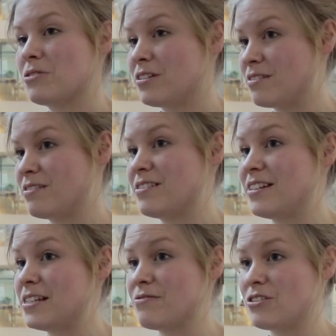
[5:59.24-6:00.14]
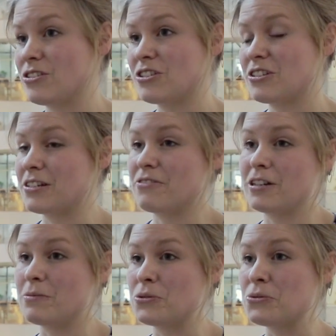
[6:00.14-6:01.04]
paternity leave is just
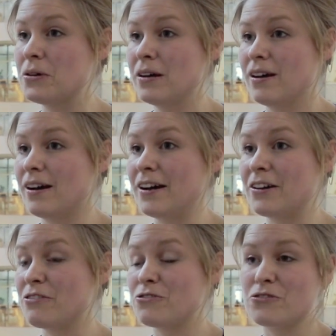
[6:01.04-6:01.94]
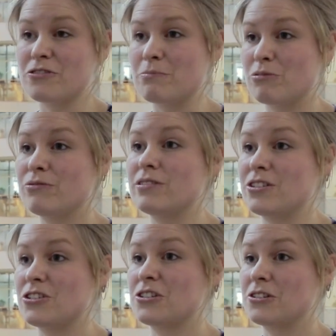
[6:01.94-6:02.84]
incredible and I feel very
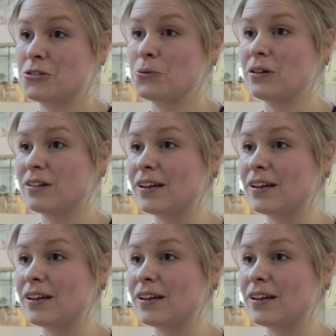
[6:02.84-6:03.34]
privileged to work